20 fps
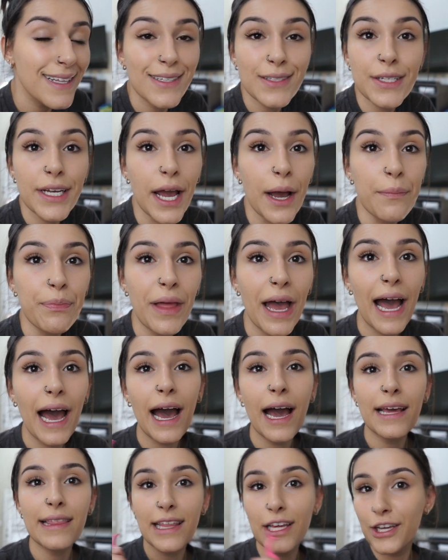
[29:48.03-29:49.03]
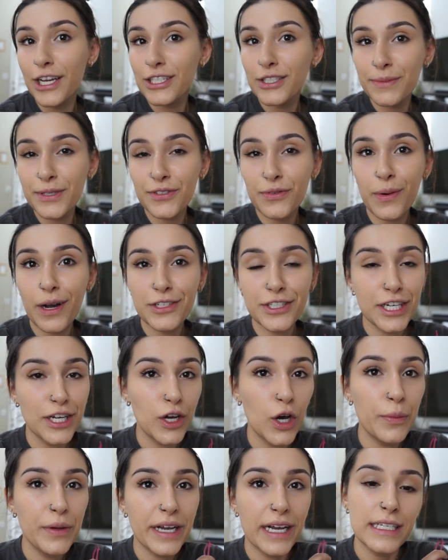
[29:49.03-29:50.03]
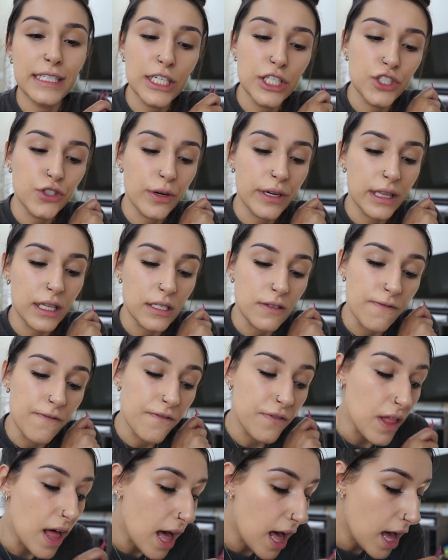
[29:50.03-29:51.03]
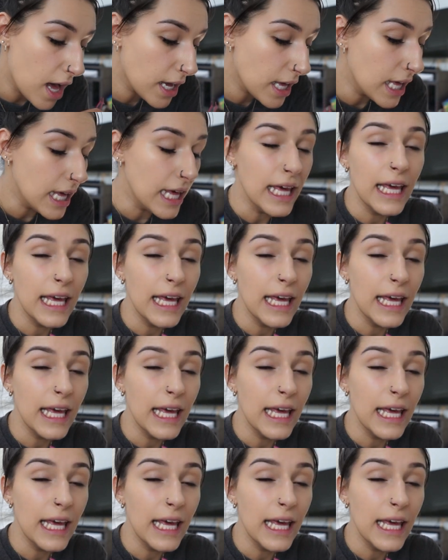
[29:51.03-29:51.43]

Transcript: So yeah, thank you guys so much for watching. I hope you guys enjoyed this vlog.